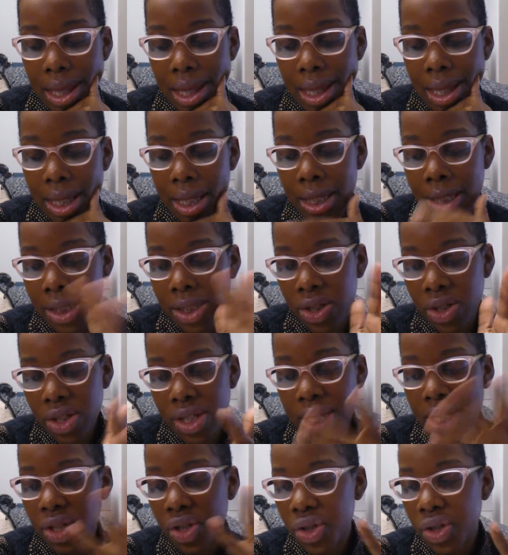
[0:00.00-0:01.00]

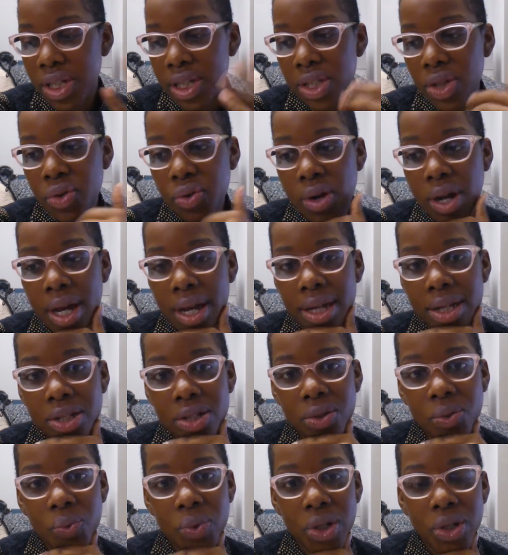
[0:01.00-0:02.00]
it's, it's just trying
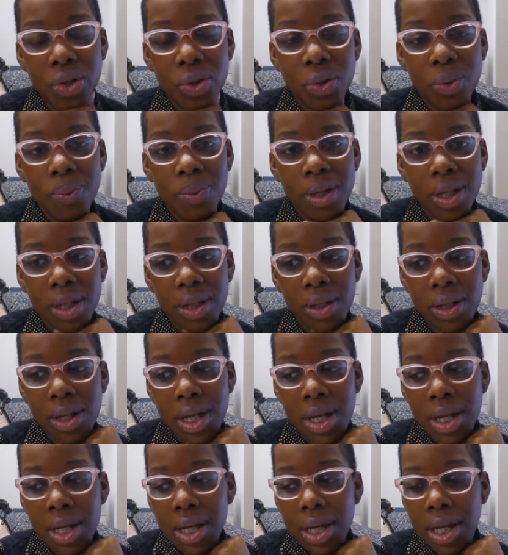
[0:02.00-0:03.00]
to recoup and
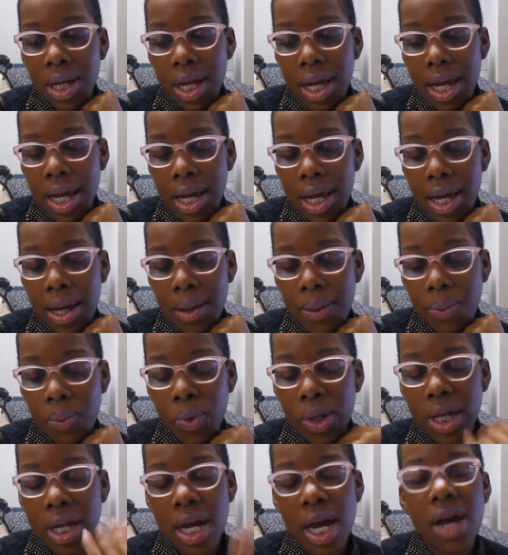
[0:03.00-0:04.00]
um,
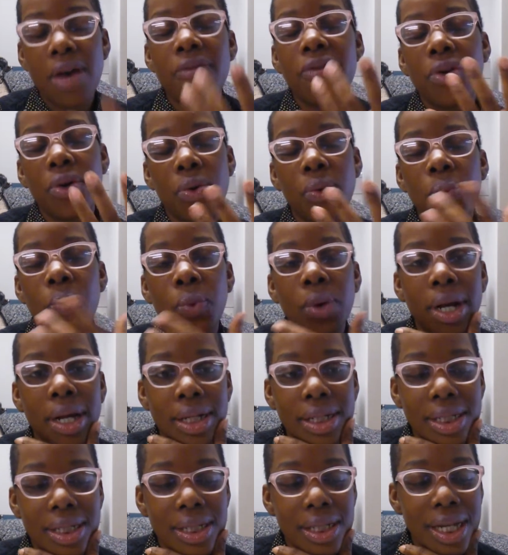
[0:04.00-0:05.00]
recover
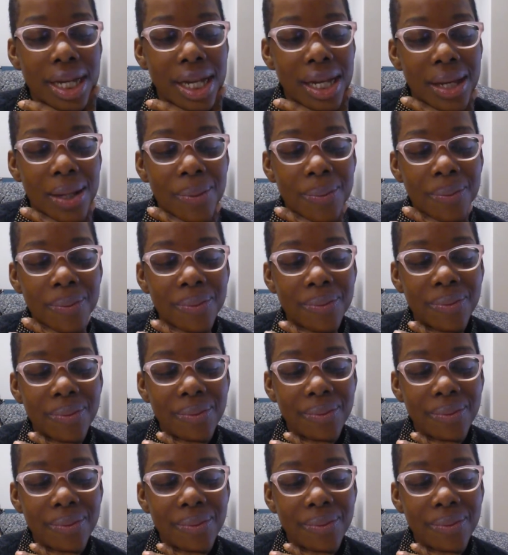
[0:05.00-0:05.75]
what, um,